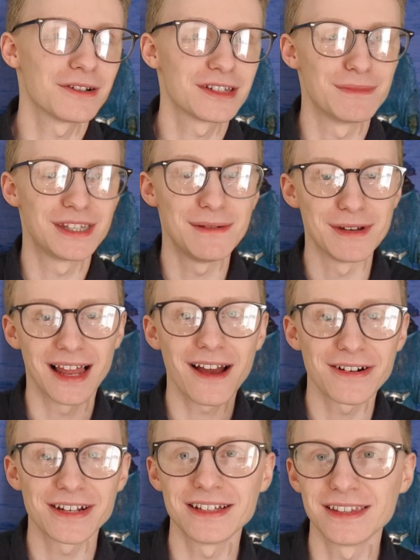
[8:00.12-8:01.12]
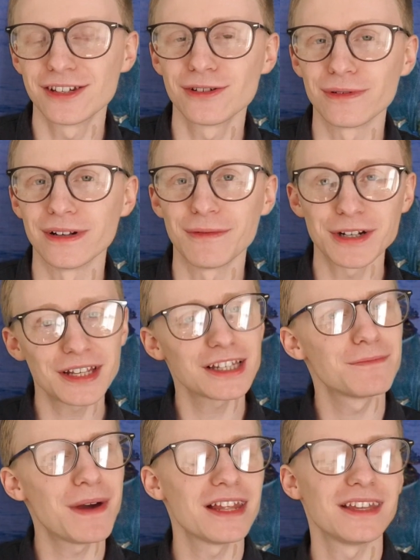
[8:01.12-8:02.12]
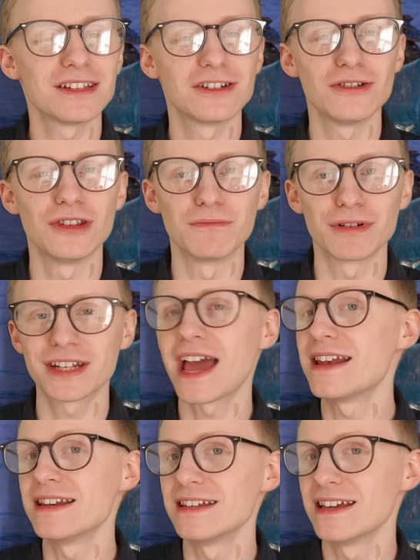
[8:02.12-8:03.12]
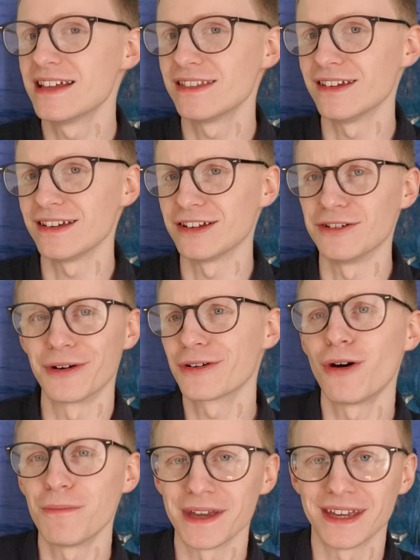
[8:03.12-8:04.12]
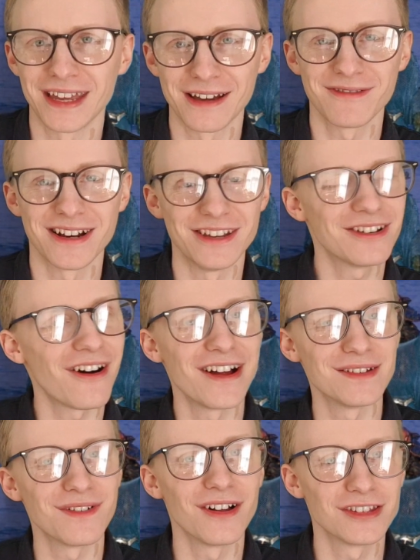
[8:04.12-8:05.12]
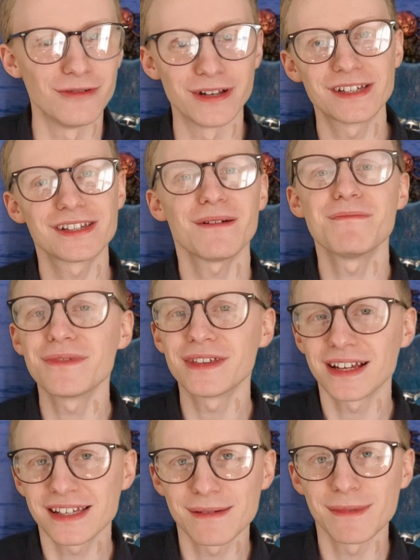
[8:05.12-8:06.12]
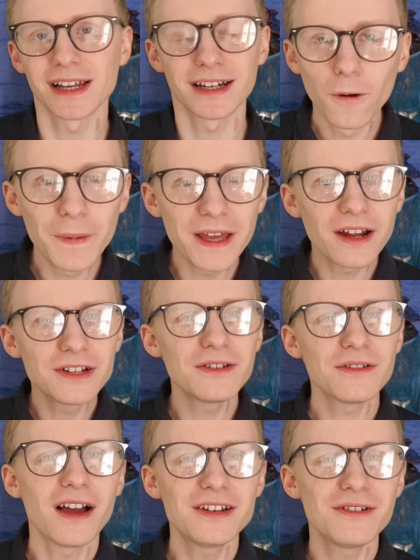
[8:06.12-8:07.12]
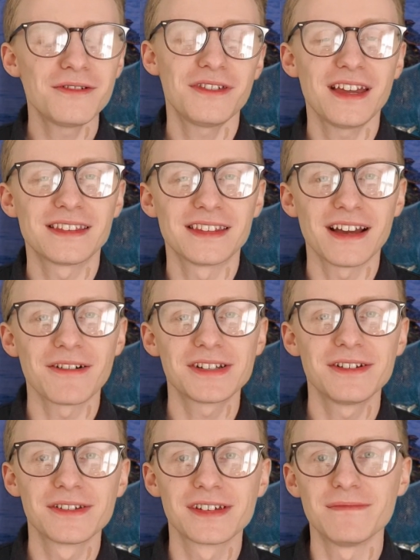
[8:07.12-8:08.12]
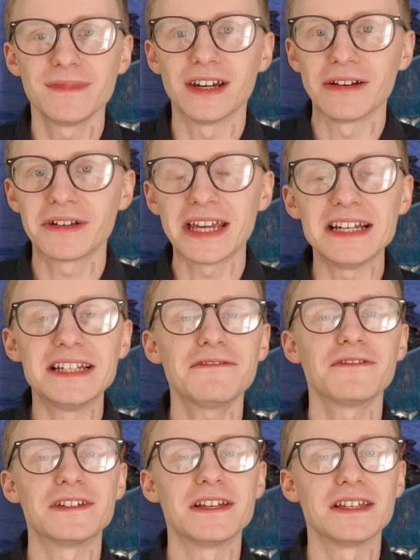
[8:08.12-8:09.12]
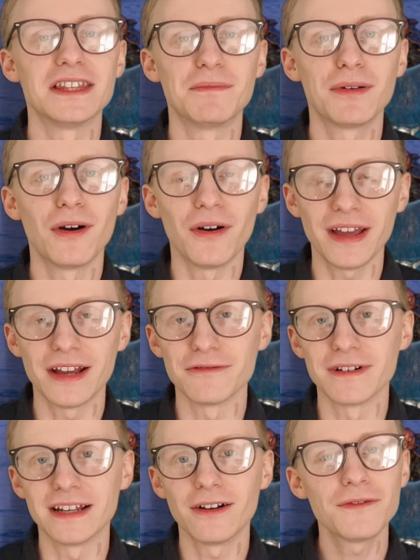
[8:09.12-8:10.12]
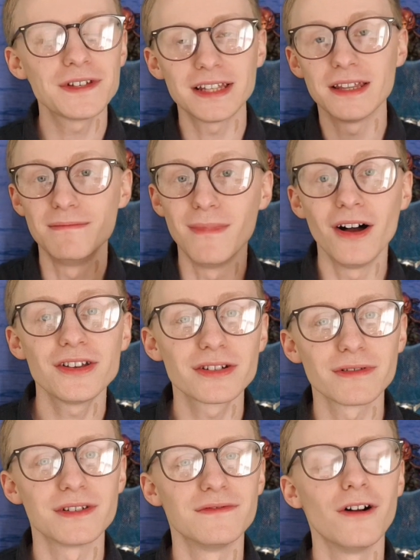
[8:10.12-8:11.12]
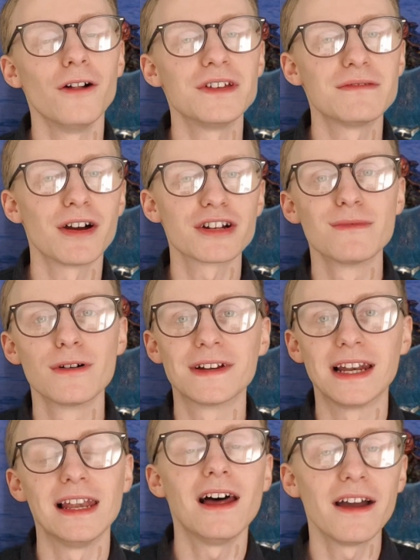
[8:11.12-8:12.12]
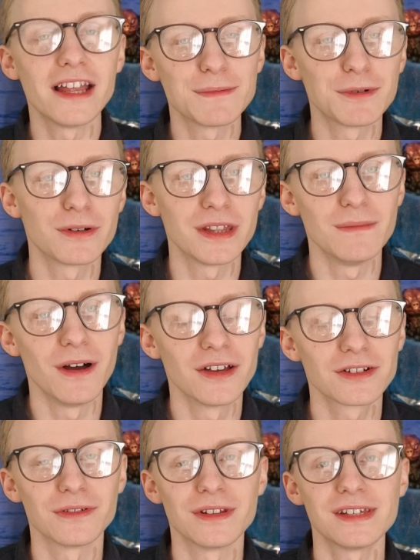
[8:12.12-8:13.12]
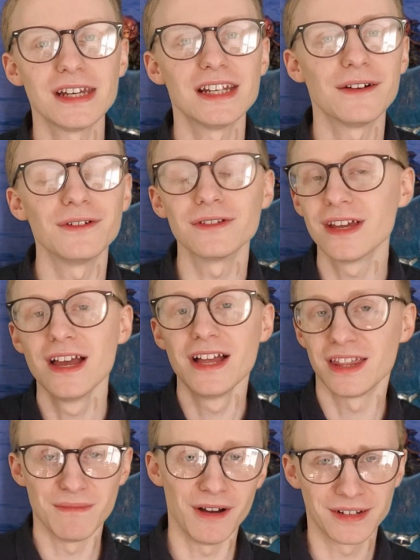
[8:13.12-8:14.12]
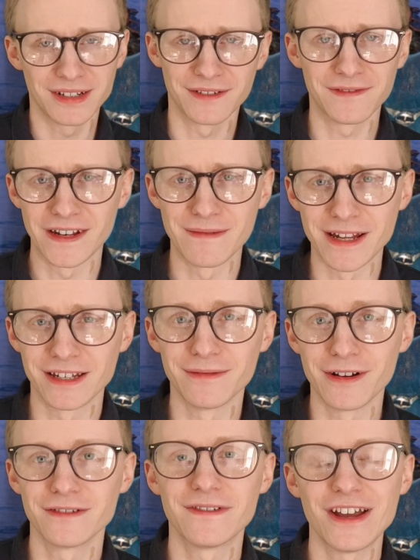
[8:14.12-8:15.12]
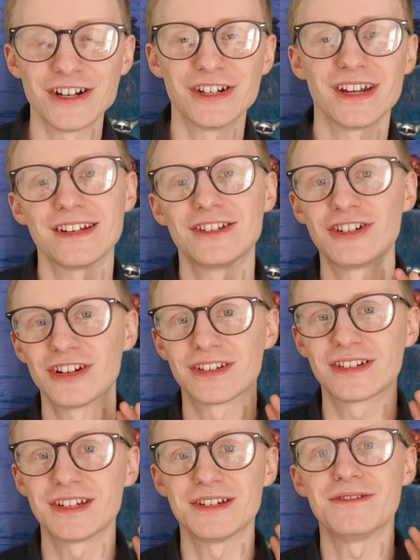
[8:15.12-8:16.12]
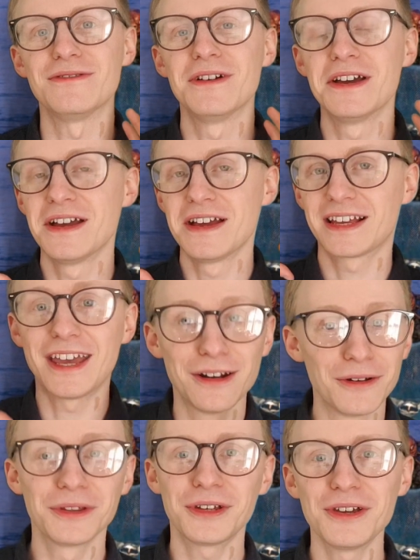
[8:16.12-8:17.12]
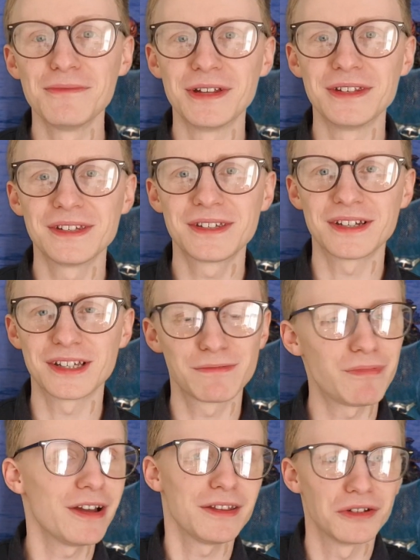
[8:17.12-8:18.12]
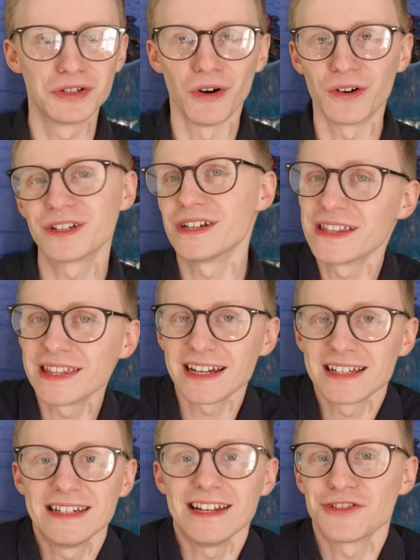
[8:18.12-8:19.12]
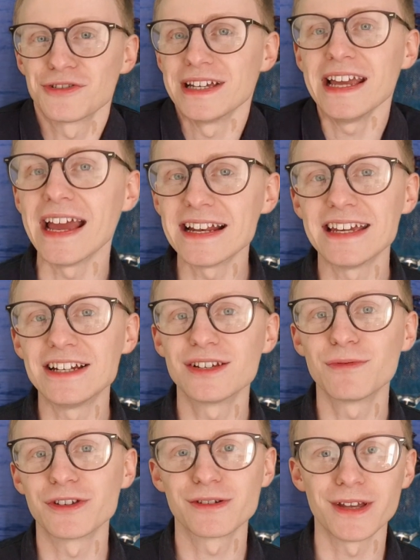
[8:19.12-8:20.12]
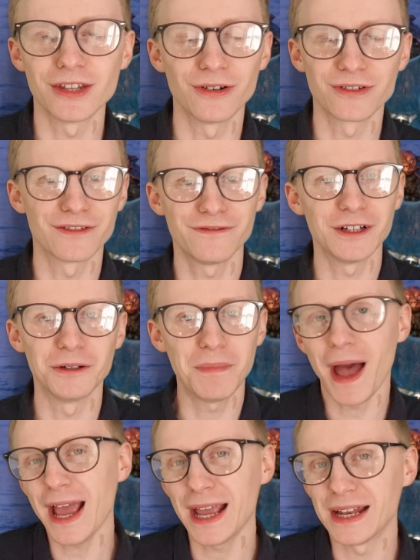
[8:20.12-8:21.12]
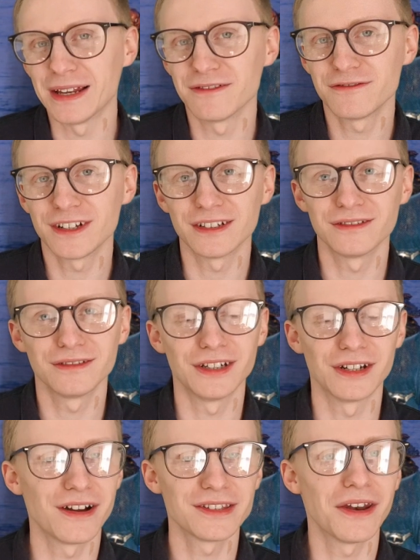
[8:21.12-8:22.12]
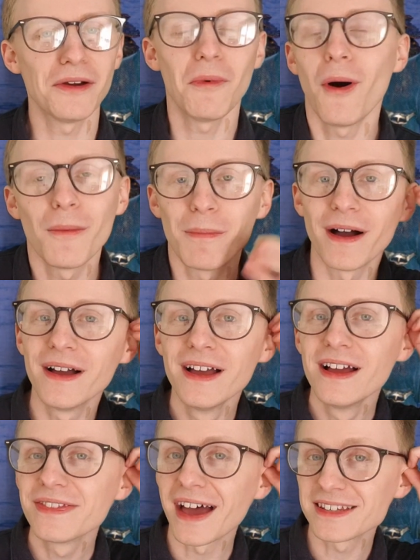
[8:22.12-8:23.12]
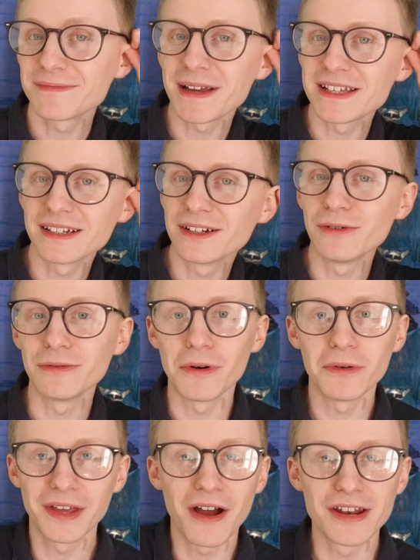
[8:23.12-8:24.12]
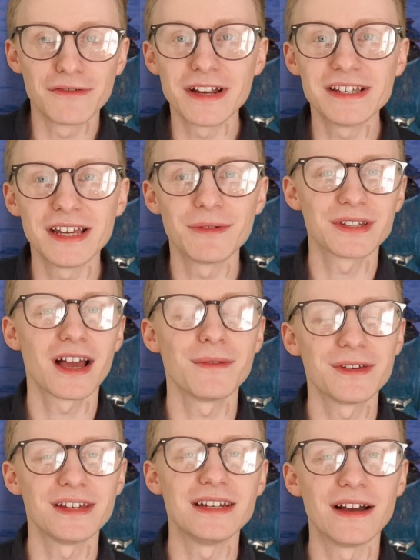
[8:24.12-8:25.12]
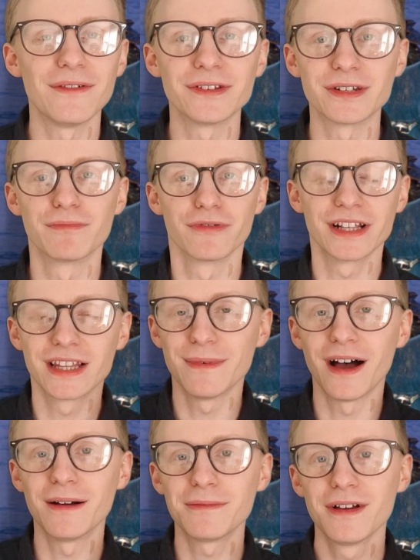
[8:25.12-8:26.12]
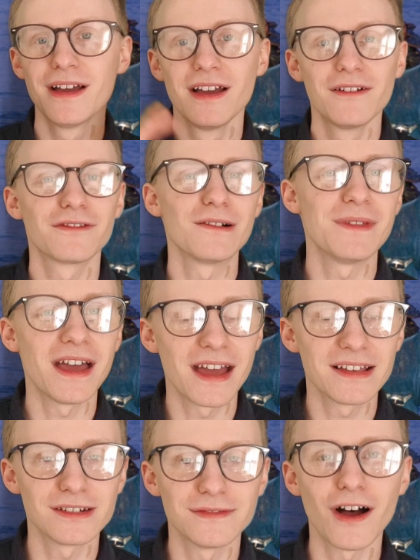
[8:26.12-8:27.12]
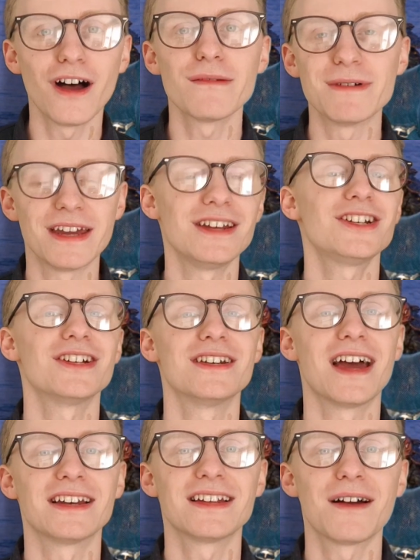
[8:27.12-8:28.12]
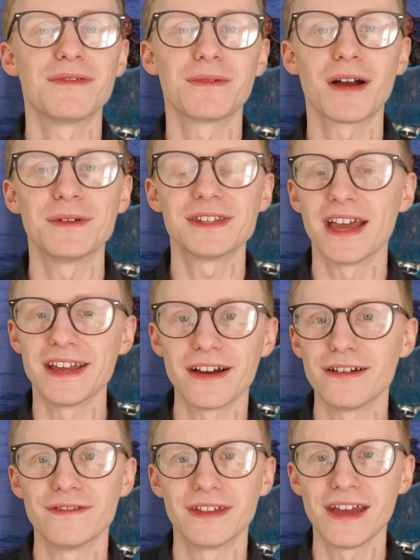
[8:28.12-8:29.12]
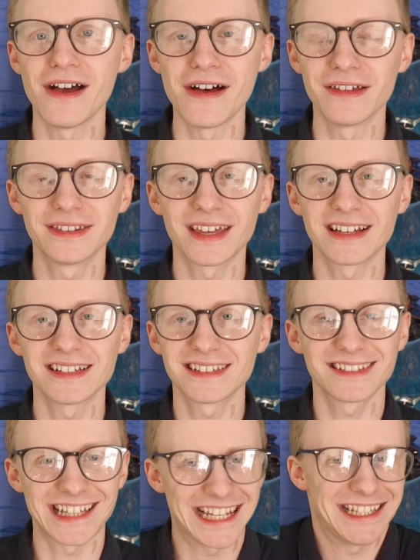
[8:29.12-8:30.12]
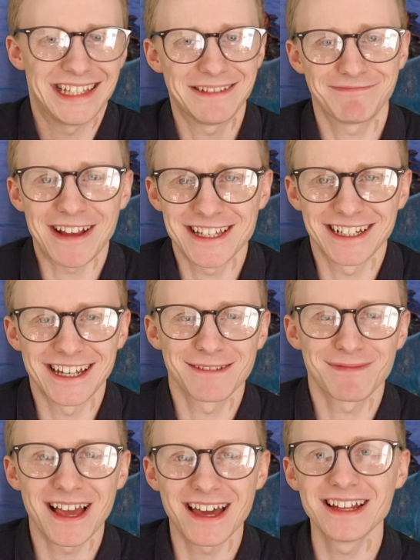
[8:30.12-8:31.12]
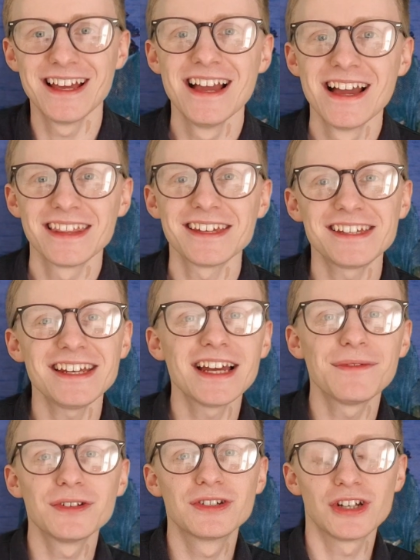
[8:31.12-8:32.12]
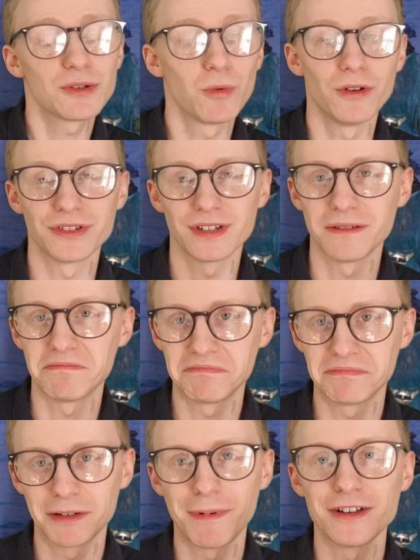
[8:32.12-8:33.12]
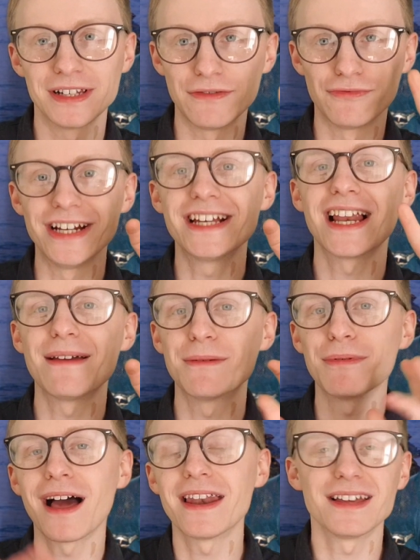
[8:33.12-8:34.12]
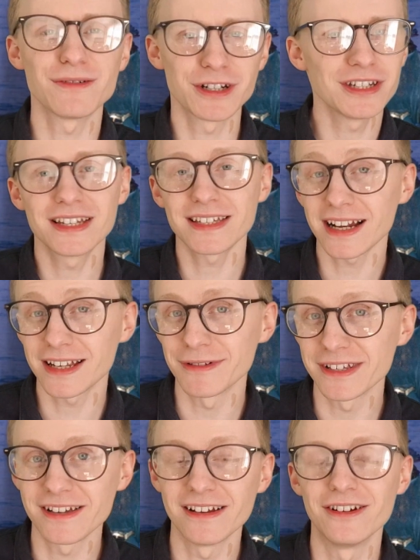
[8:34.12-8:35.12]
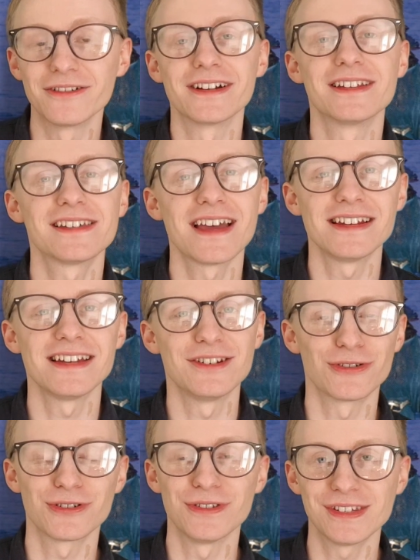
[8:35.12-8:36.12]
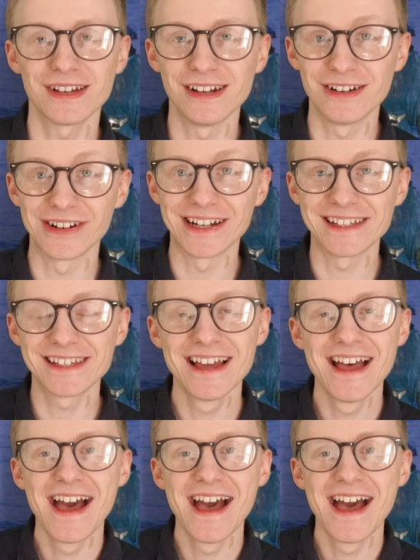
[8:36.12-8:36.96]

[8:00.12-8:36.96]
are some similarities in the storyline, which I think is a better thing to do than pretend that you're not copying it when you kind of are doing something similar. Albeit, I do think that there are still some, you know, key differences in the plot here, really. Obviously, the Master is involved. It's much more of an alliance between the Master and the Sea Devils. The Master's fundamental motivation is just to kill all the humans to spite the Doctor. That is literally it. He just wants to make the Doctor feel pain and feel, you know, I don't know what, but that's basically the only reason he wants to help the Sea Devils, to bring them up from their sort of hibernation and have them come and take over the Earth. That's basically his plan. The Sea Devils just want to supposedly reclaim the planet, which is exactly what the Silurians said in Doctor and the Silurians.